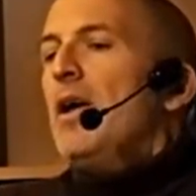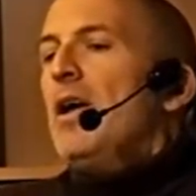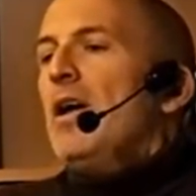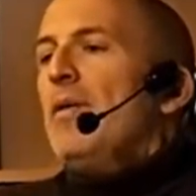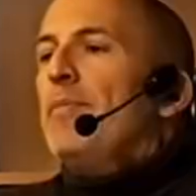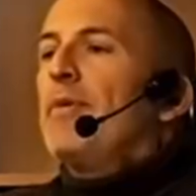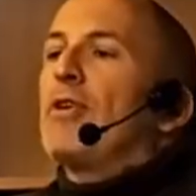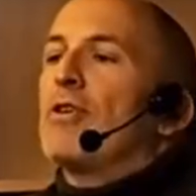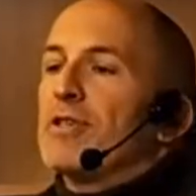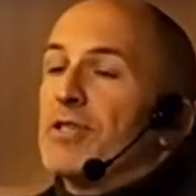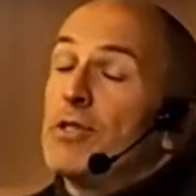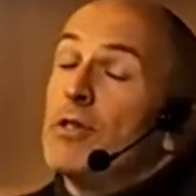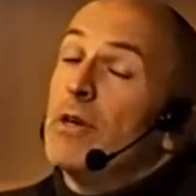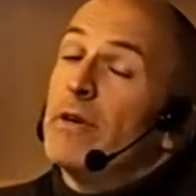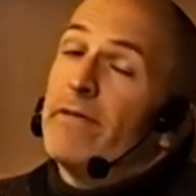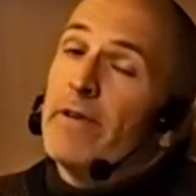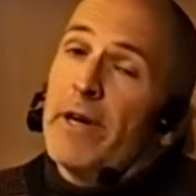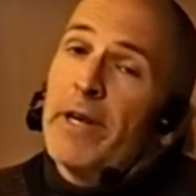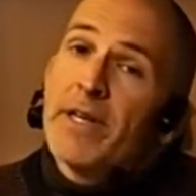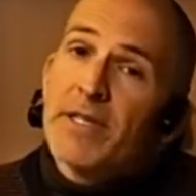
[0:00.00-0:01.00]
Because your
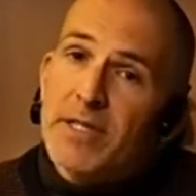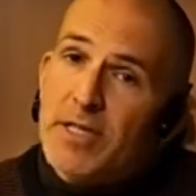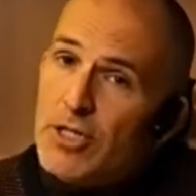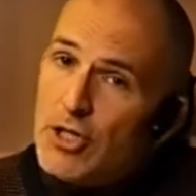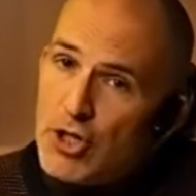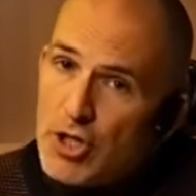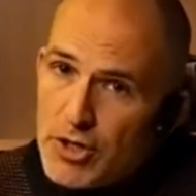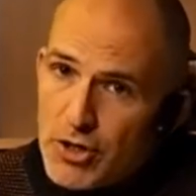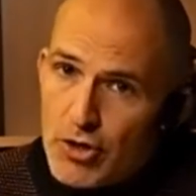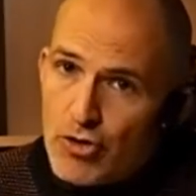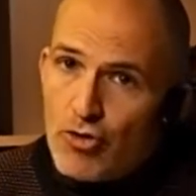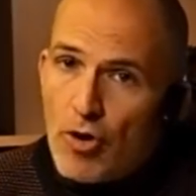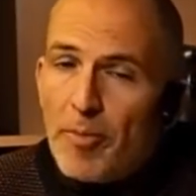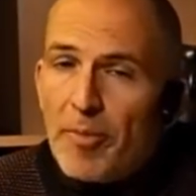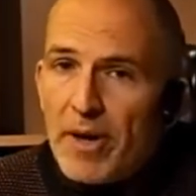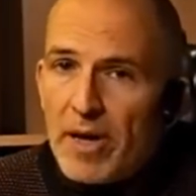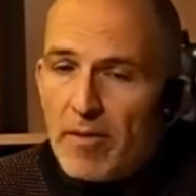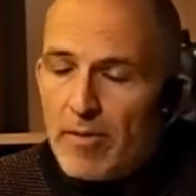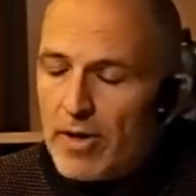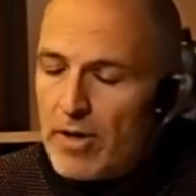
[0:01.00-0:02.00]
awareness is just
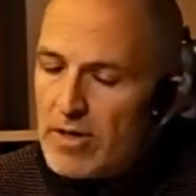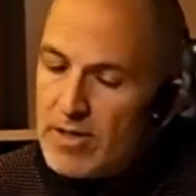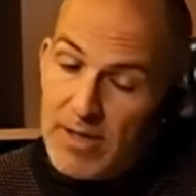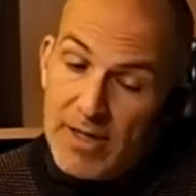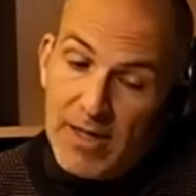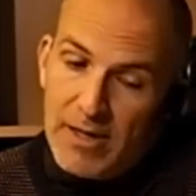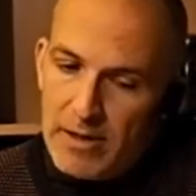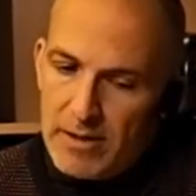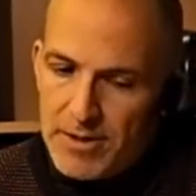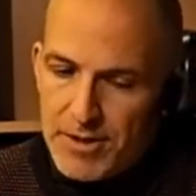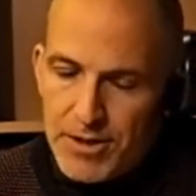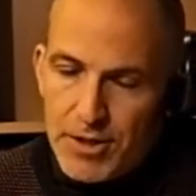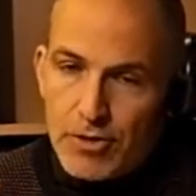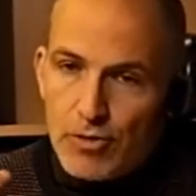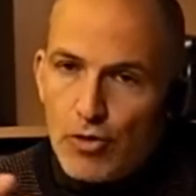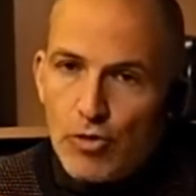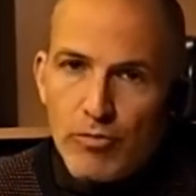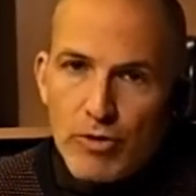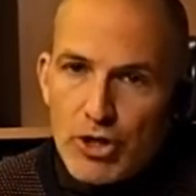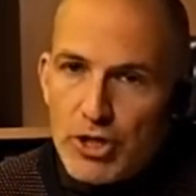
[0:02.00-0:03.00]
dropping, because it's a
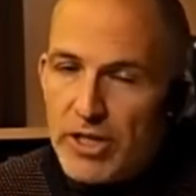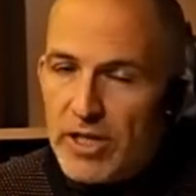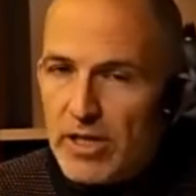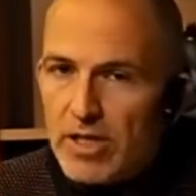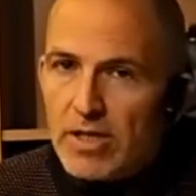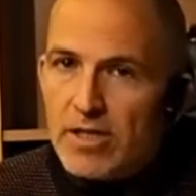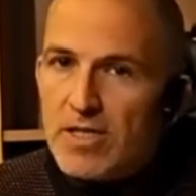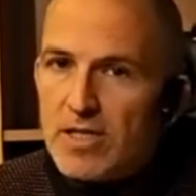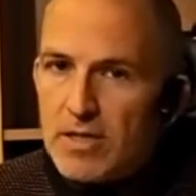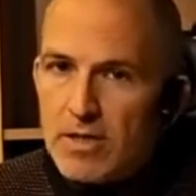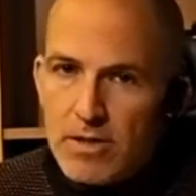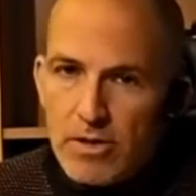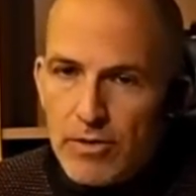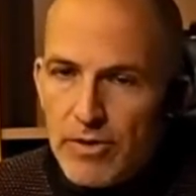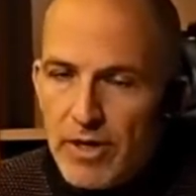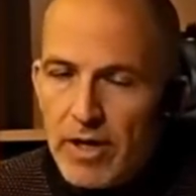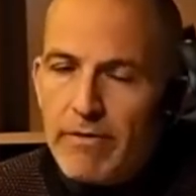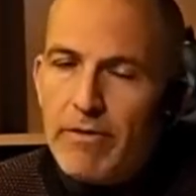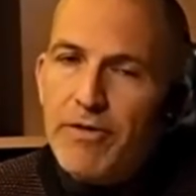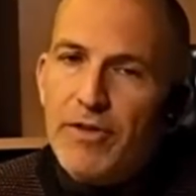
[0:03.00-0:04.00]
cool machine, it's
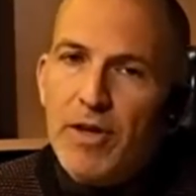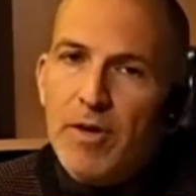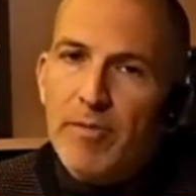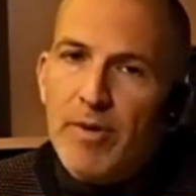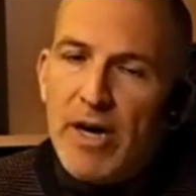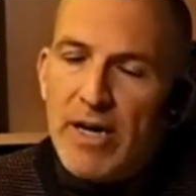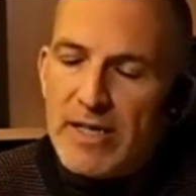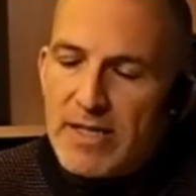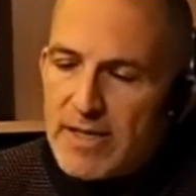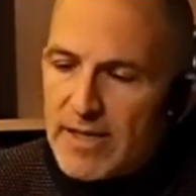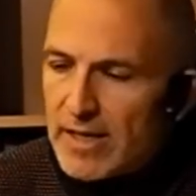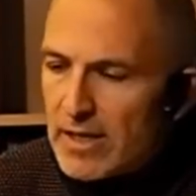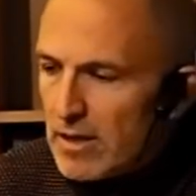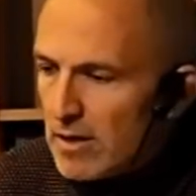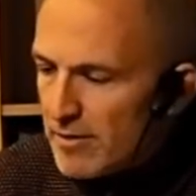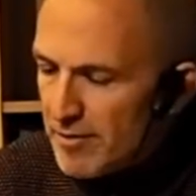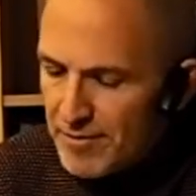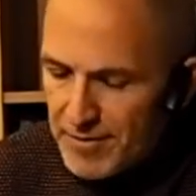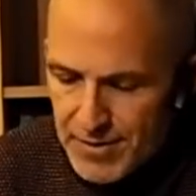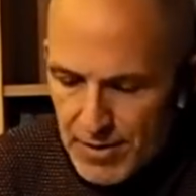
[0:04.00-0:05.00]
doing everything by
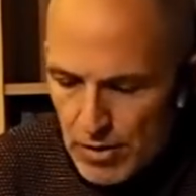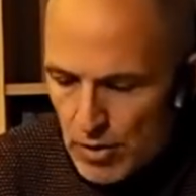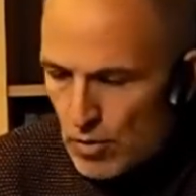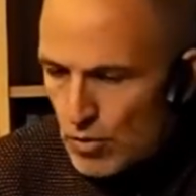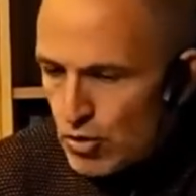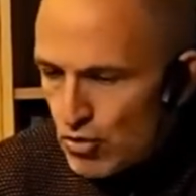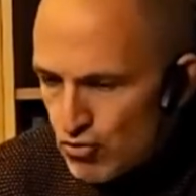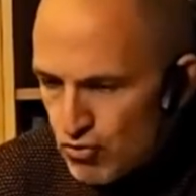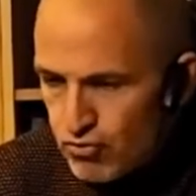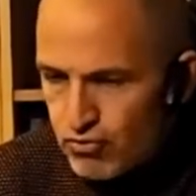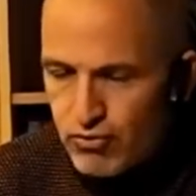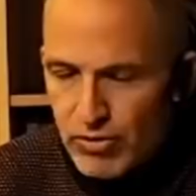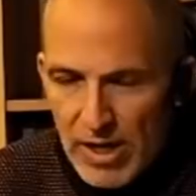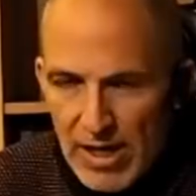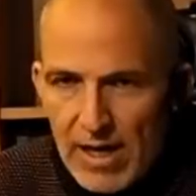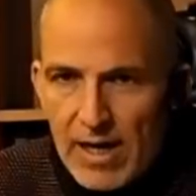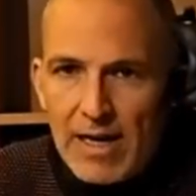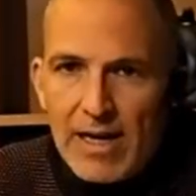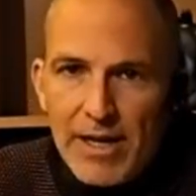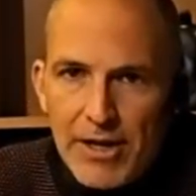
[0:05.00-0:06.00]
itself, so yeah,
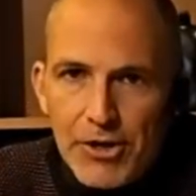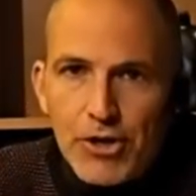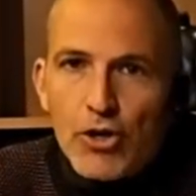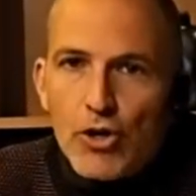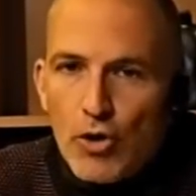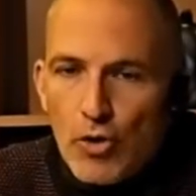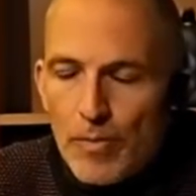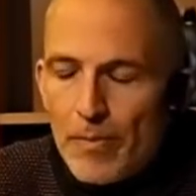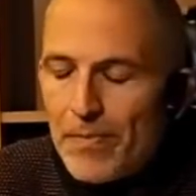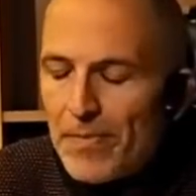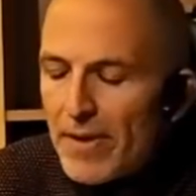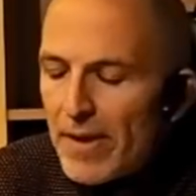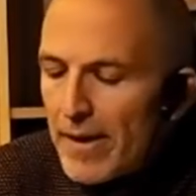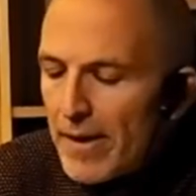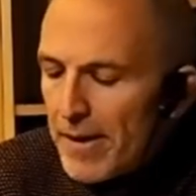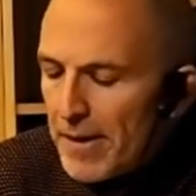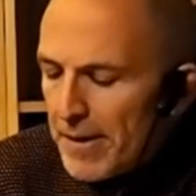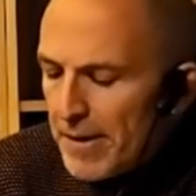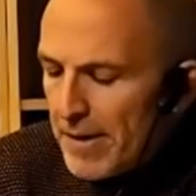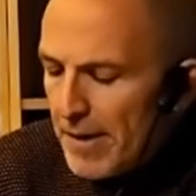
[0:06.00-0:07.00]
let it go.
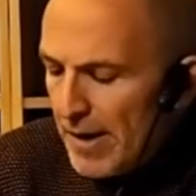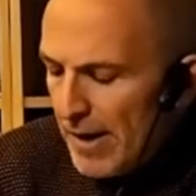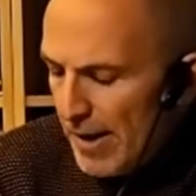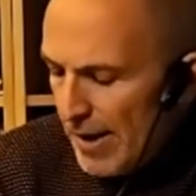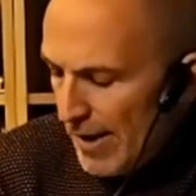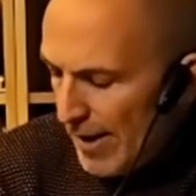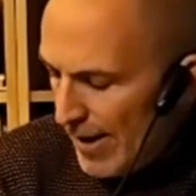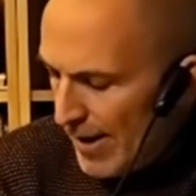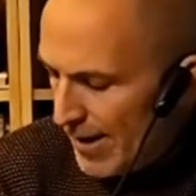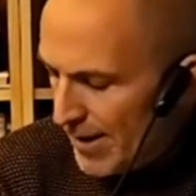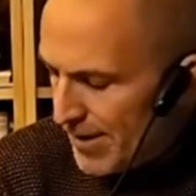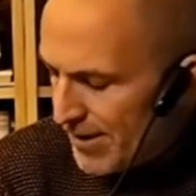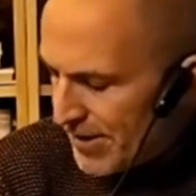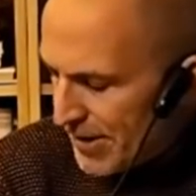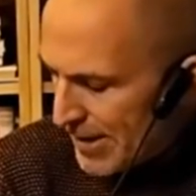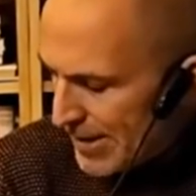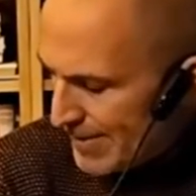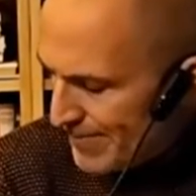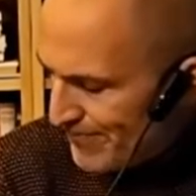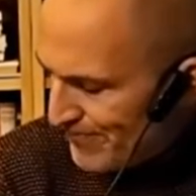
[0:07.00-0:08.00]

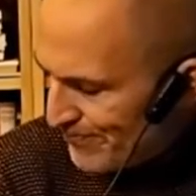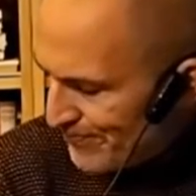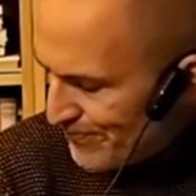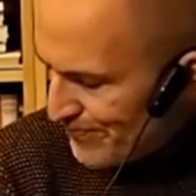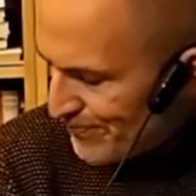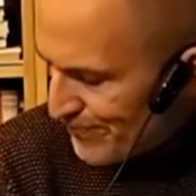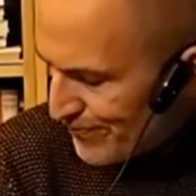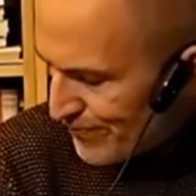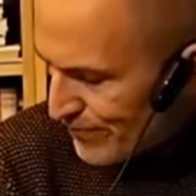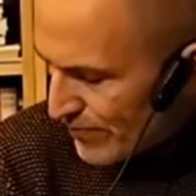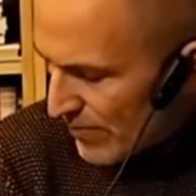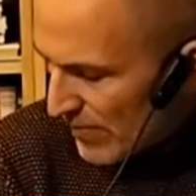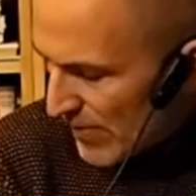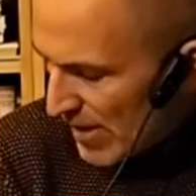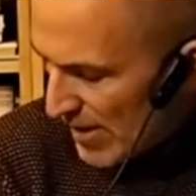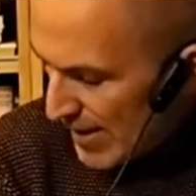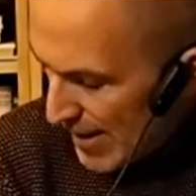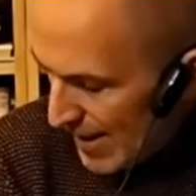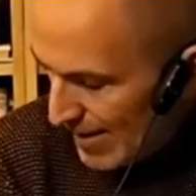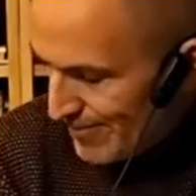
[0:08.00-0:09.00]
And
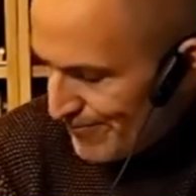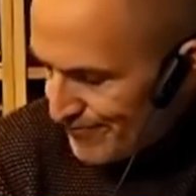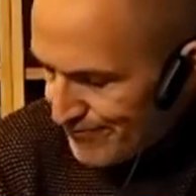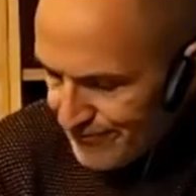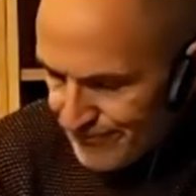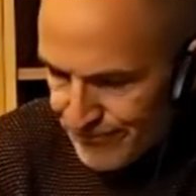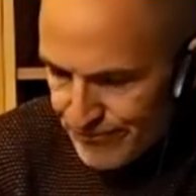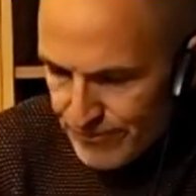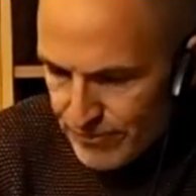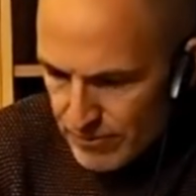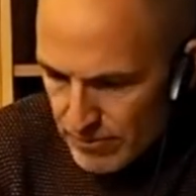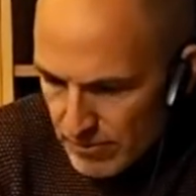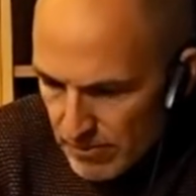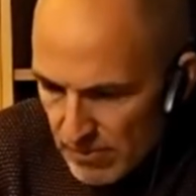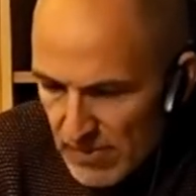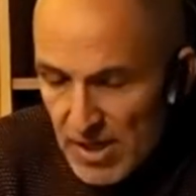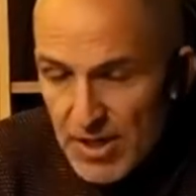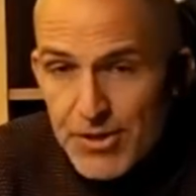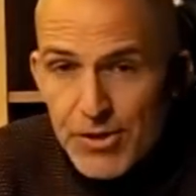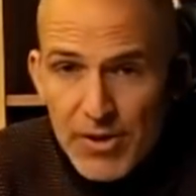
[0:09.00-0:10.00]
yeah,
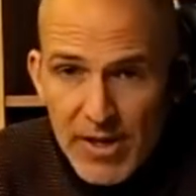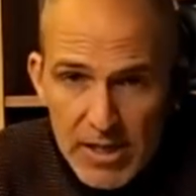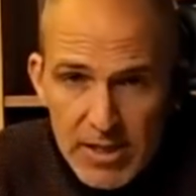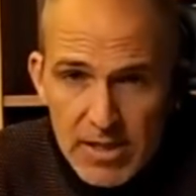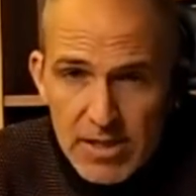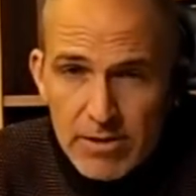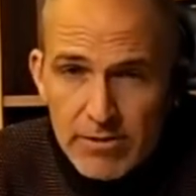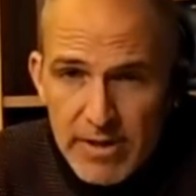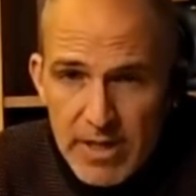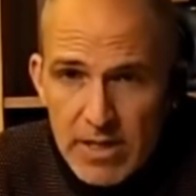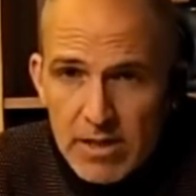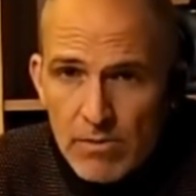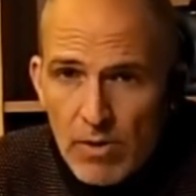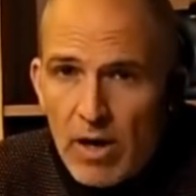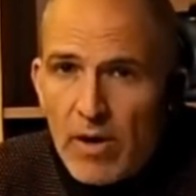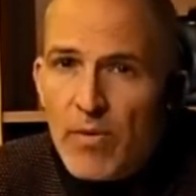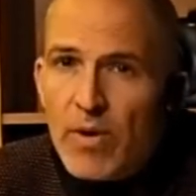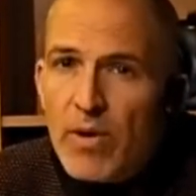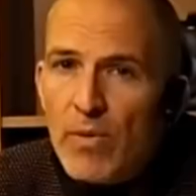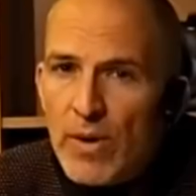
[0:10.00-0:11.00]
so that's the reason why
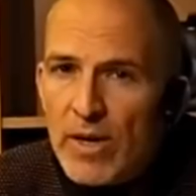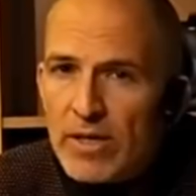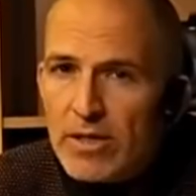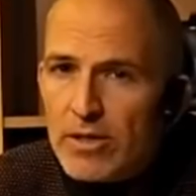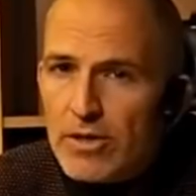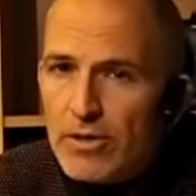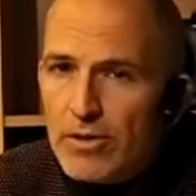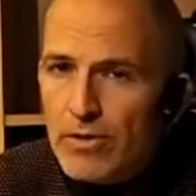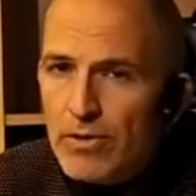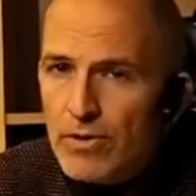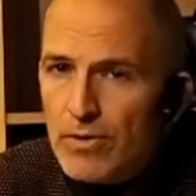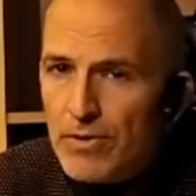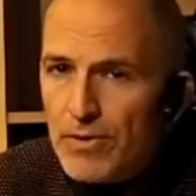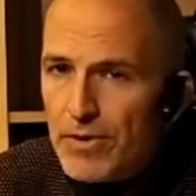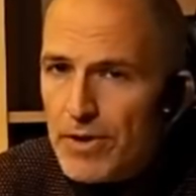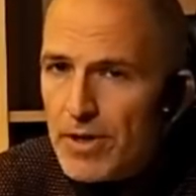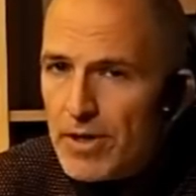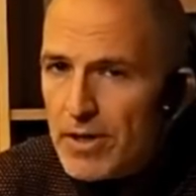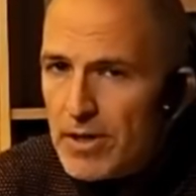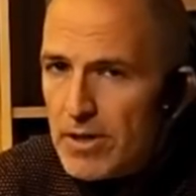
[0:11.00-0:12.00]
we went to
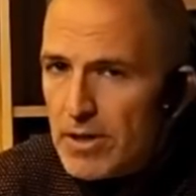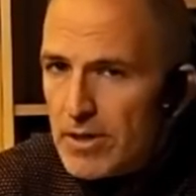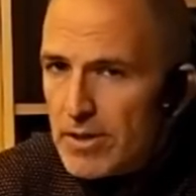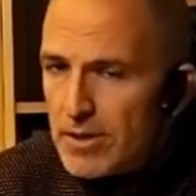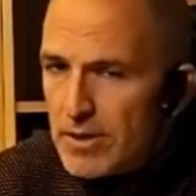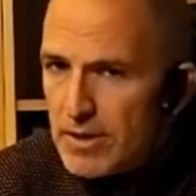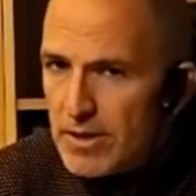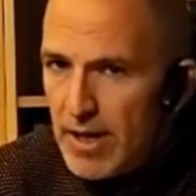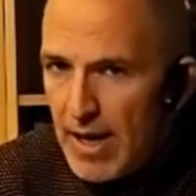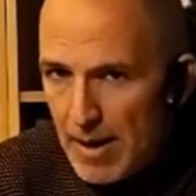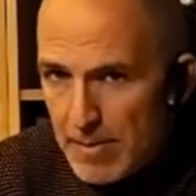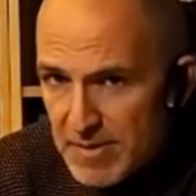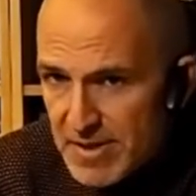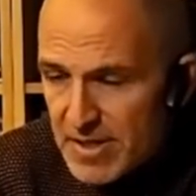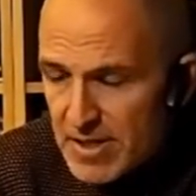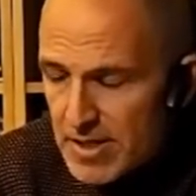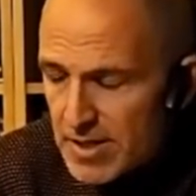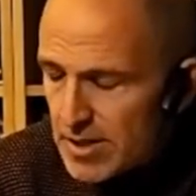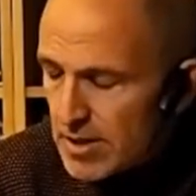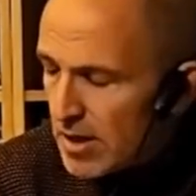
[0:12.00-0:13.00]
the
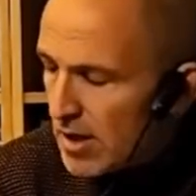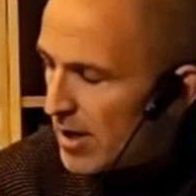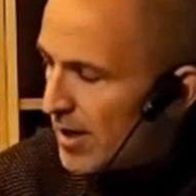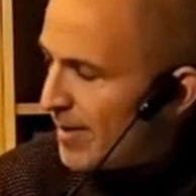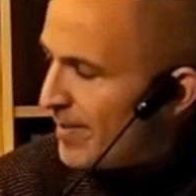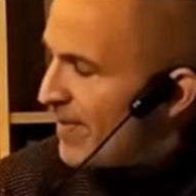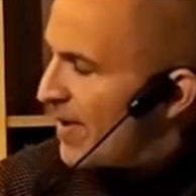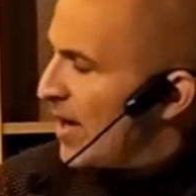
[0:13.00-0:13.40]
MCCR.